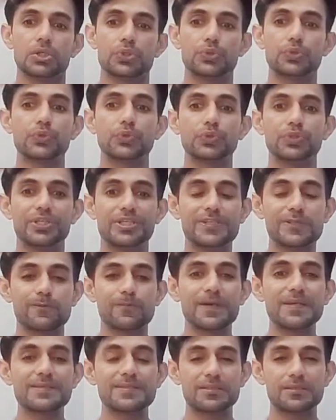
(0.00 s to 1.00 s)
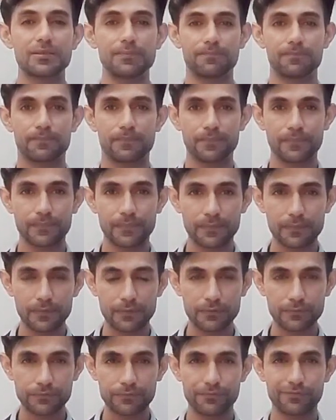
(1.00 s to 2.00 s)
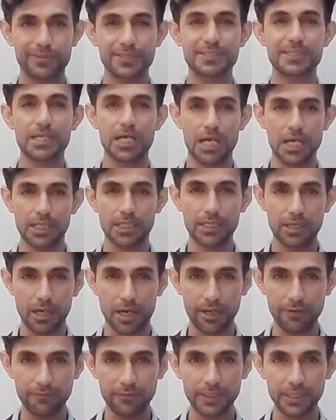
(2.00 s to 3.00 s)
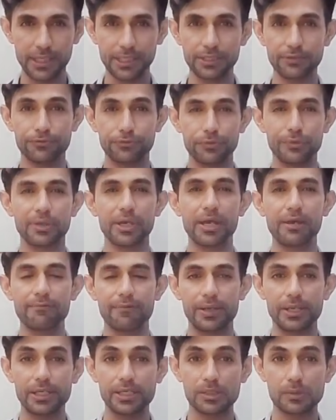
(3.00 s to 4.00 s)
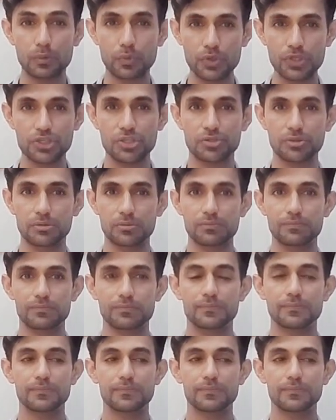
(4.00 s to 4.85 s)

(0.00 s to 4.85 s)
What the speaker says: So this was the visa on arrival, and if you have any question,